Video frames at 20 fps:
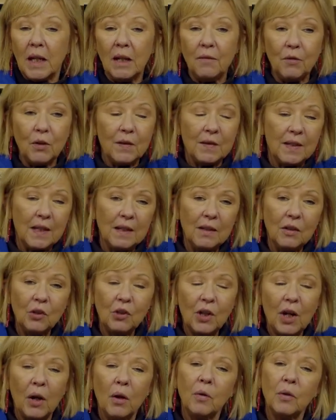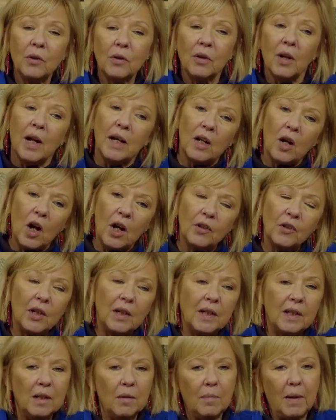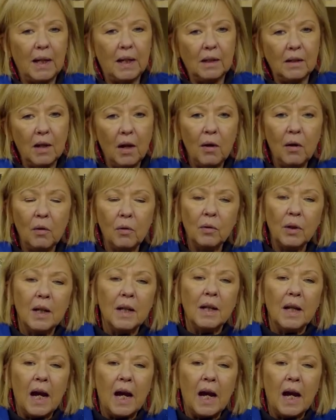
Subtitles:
if you see the show and you're like, gosh, I need to make a note,